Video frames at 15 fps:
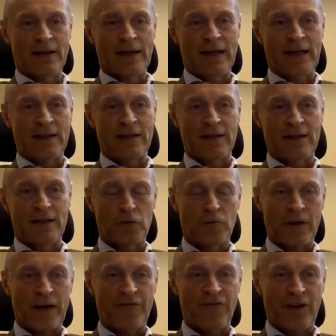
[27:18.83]

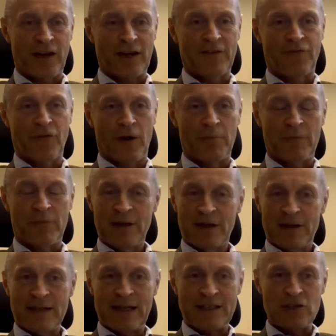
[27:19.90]
kinetographic
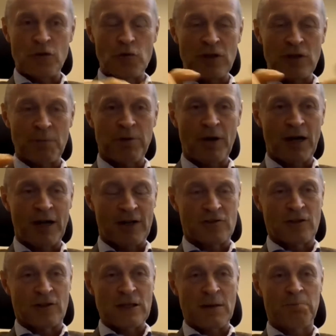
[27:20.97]
that is used in
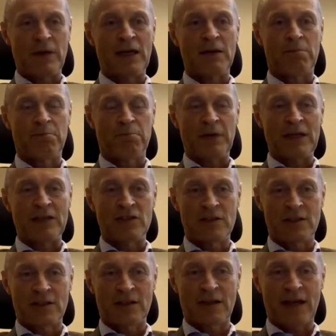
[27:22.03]
Parkinson's, the
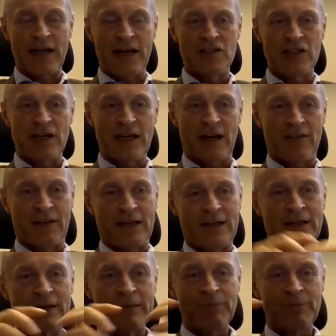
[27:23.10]
PKG, I think.